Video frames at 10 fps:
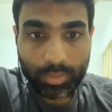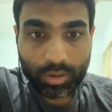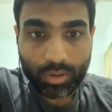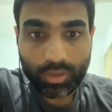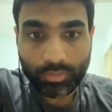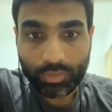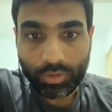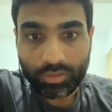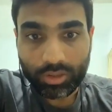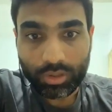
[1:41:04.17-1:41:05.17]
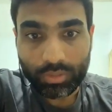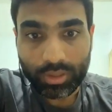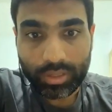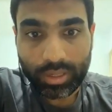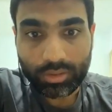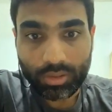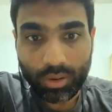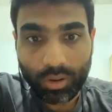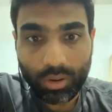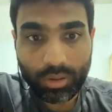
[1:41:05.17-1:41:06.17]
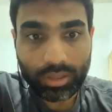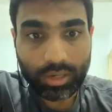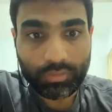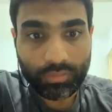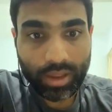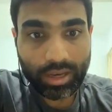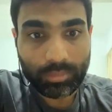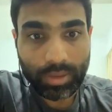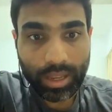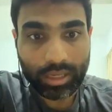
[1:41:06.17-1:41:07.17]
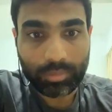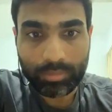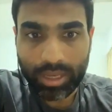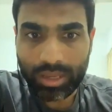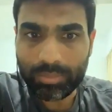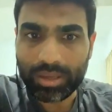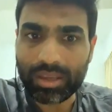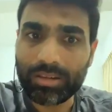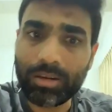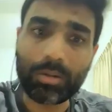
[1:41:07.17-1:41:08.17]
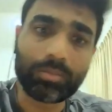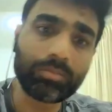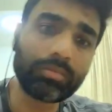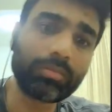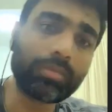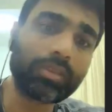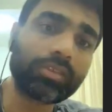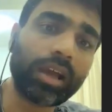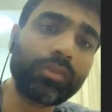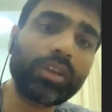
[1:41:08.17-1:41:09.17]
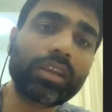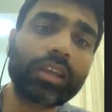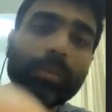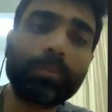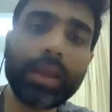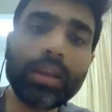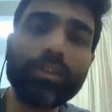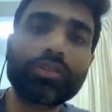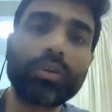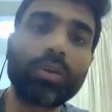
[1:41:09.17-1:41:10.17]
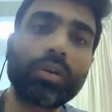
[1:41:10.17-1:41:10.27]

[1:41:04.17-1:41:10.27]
because after fasting you will get all that fat back. Maybe, oh Janvi, it depends